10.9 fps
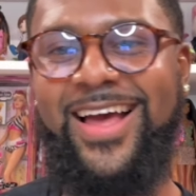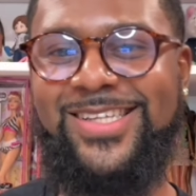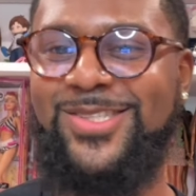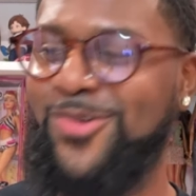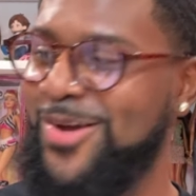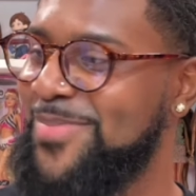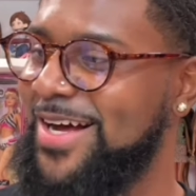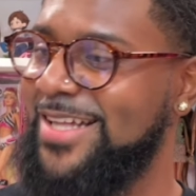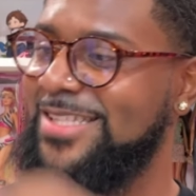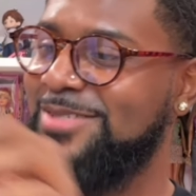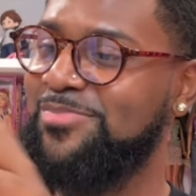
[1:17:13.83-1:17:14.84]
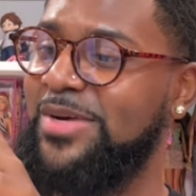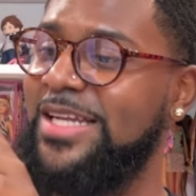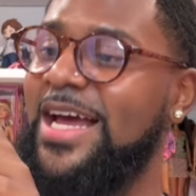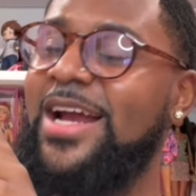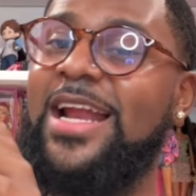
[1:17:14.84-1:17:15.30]
it's three months. But
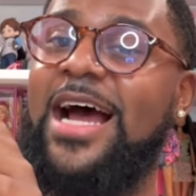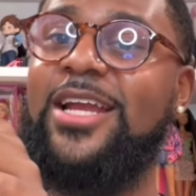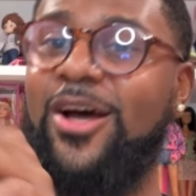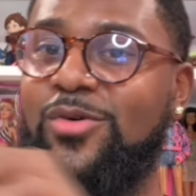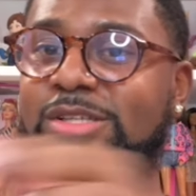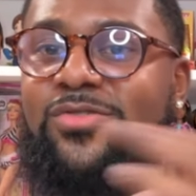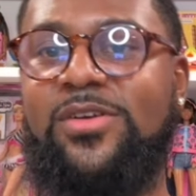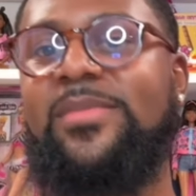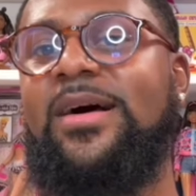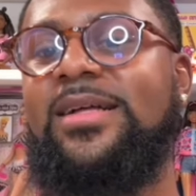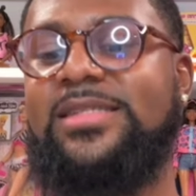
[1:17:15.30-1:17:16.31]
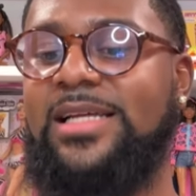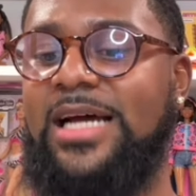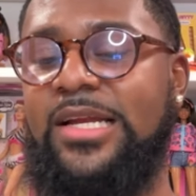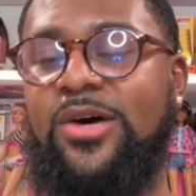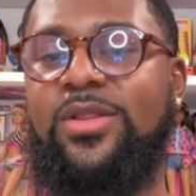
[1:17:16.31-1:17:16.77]
now that I know it's three months and
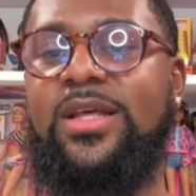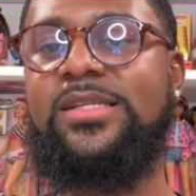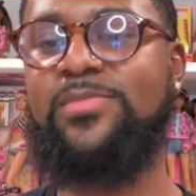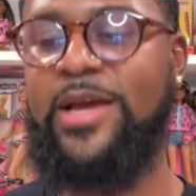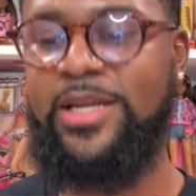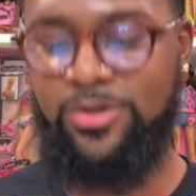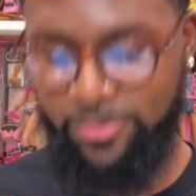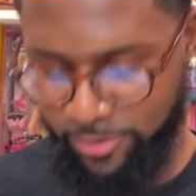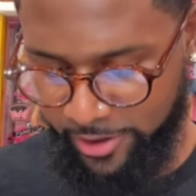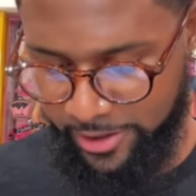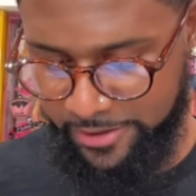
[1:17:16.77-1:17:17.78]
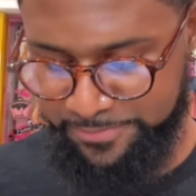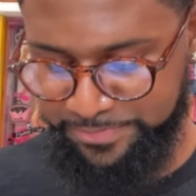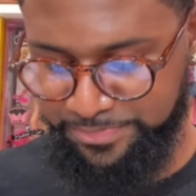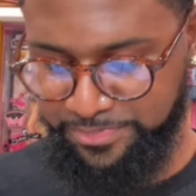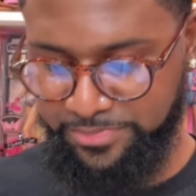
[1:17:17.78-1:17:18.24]
I know that it's made to order,
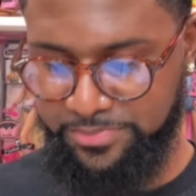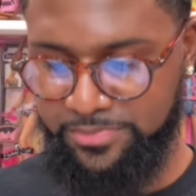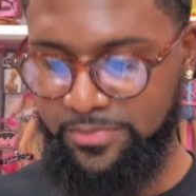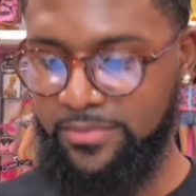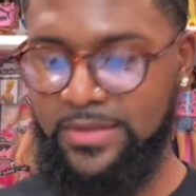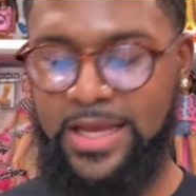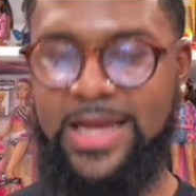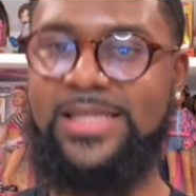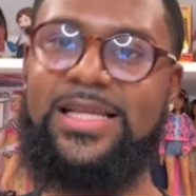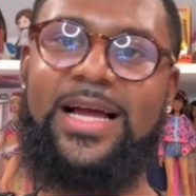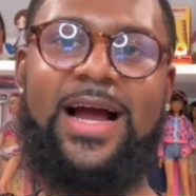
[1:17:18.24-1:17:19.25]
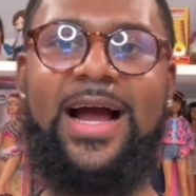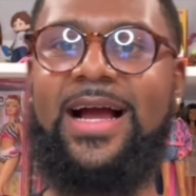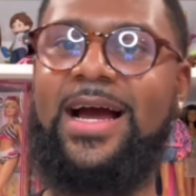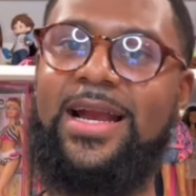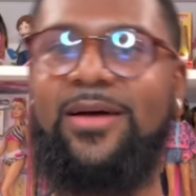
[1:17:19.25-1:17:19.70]
and it's like I
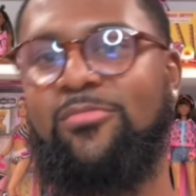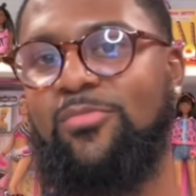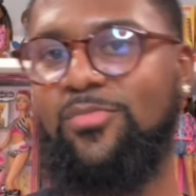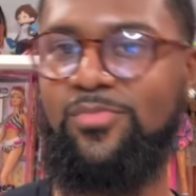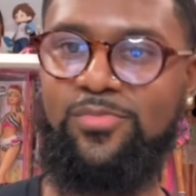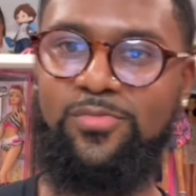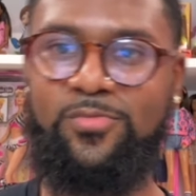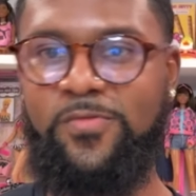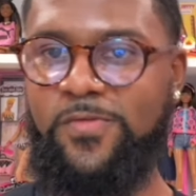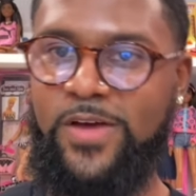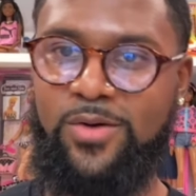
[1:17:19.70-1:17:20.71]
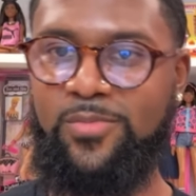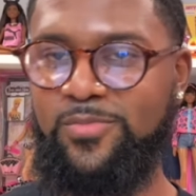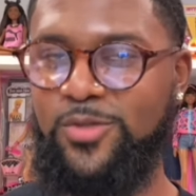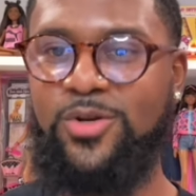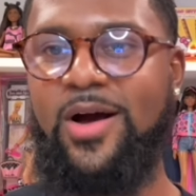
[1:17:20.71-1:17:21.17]
kind of felt
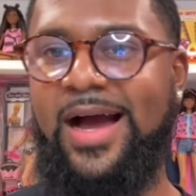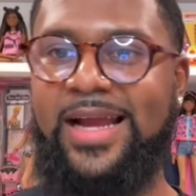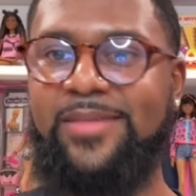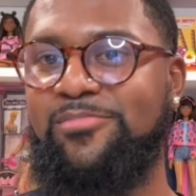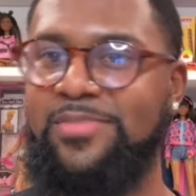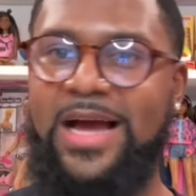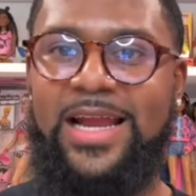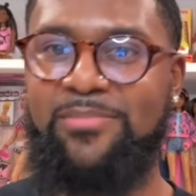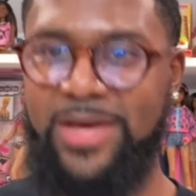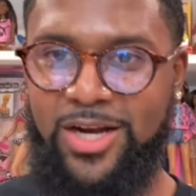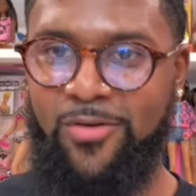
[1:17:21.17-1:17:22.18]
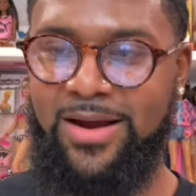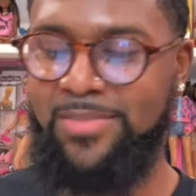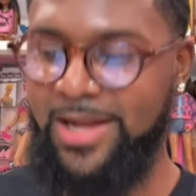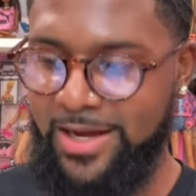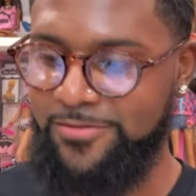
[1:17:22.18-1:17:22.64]
you know, I didn't I didn't been around the
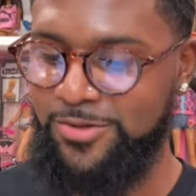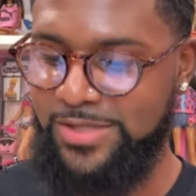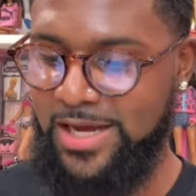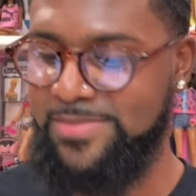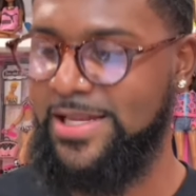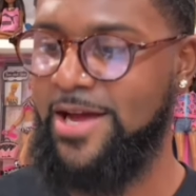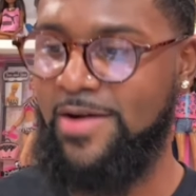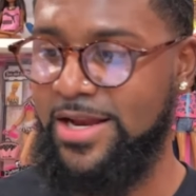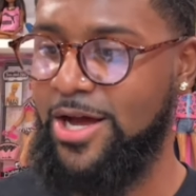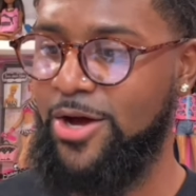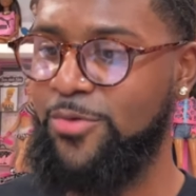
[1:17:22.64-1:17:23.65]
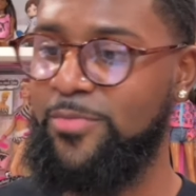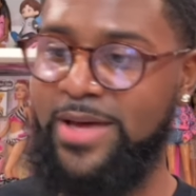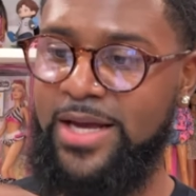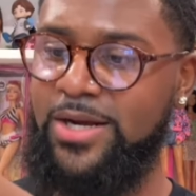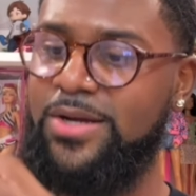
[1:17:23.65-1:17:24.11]
block a few times. Now I know
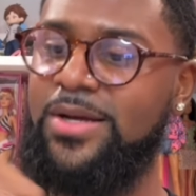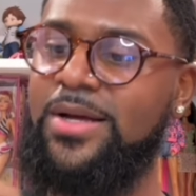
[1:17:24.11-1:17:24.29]
better.